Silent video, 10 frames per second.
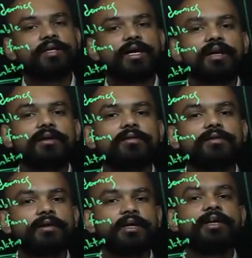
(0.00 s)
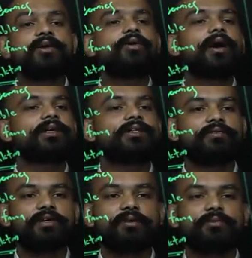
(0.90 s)
they are
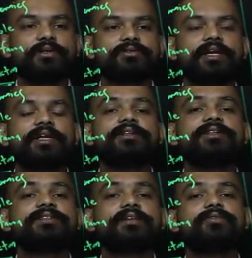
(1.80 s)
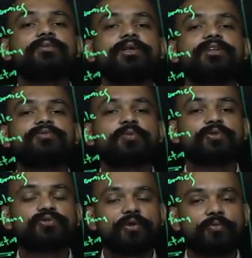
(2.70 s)
radioactive elements and these have to be
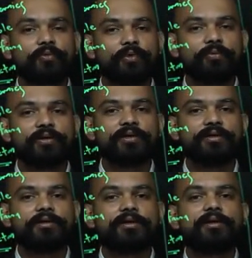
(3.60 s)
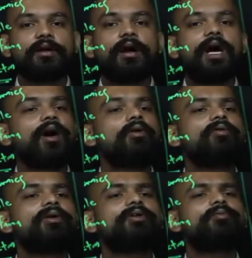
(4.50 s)
disposed of properly.
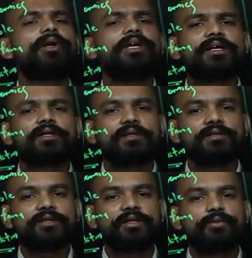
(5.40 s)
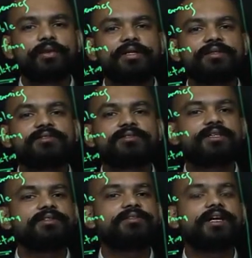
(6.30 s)
However, in many countries like United
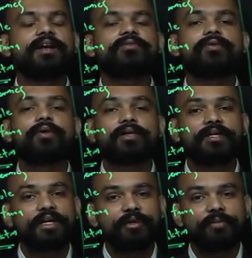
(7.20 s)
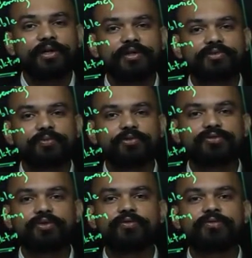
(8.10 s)
States, they have not yet been
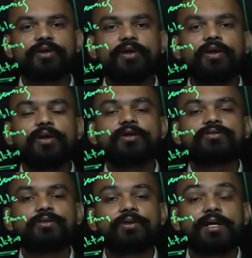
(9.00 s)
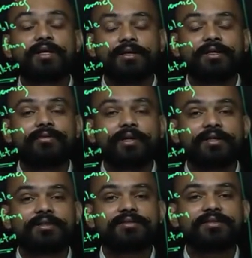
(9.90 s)
disposed of. So currently
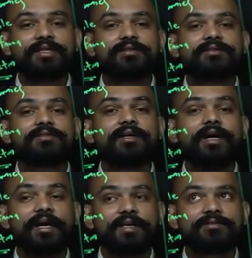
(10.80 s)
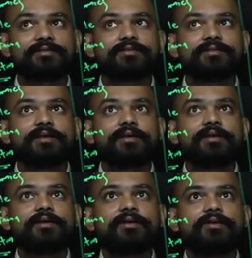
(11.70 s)
United States has
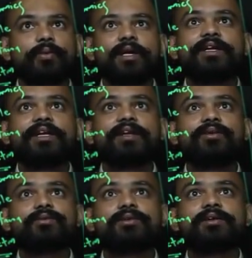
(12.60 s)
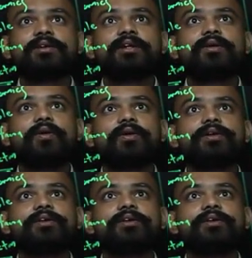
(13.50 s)
20 to 30 odd